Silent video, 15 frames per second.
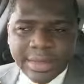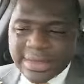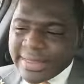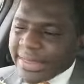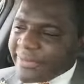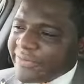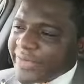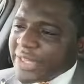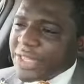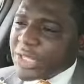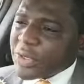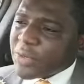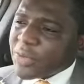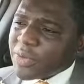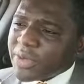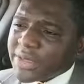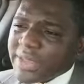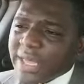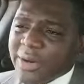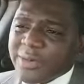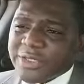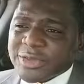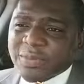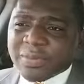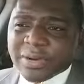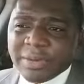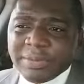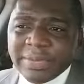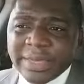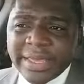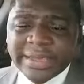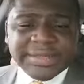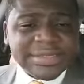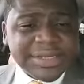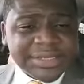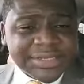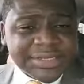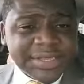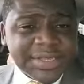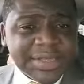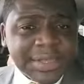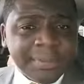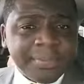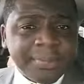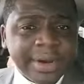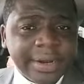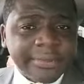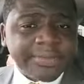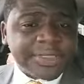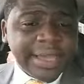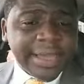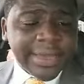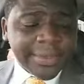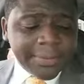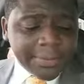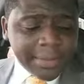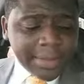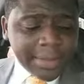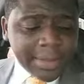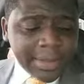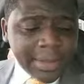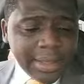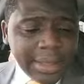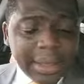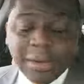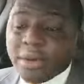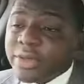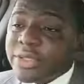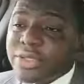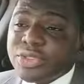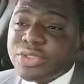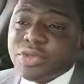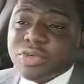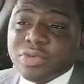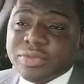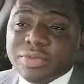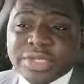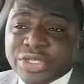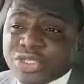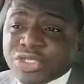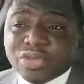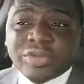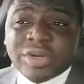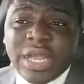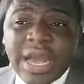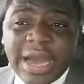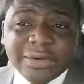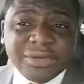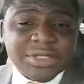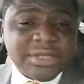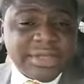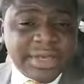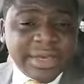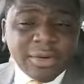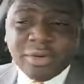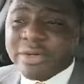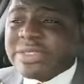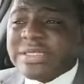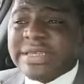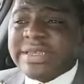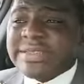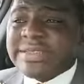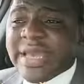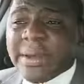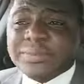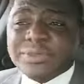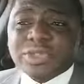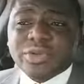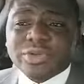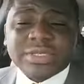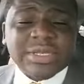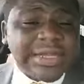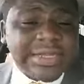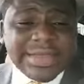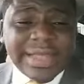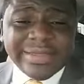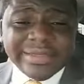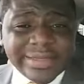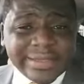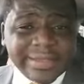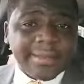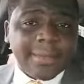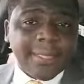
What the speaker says: The video that was premiered yesterday, prime time, according to the jury out there, contained absolutely nothing.